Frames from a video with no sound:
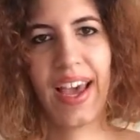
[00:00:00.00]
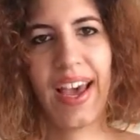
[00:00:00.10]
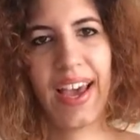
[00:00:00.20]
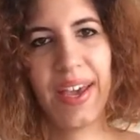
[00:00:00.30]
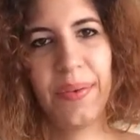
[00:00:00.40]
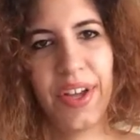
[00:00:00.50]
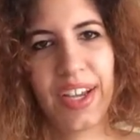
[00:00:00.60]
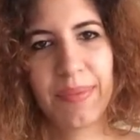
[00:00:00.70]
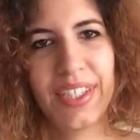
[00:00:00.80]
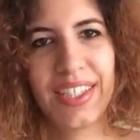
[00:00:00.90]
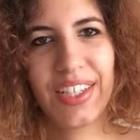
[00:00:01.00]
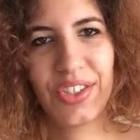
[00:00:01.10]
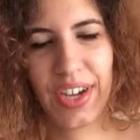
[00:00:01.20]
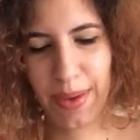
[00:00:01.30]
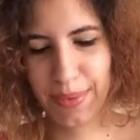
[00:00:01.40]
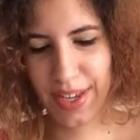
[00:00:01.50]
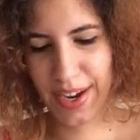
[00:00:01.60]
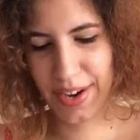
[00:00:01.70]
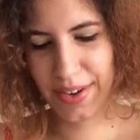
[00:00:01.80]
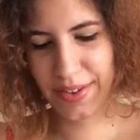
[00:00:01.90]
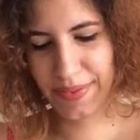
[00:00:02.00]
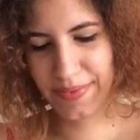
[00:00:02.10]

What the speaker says: Hi, welcome to Sun Tribe Tarot.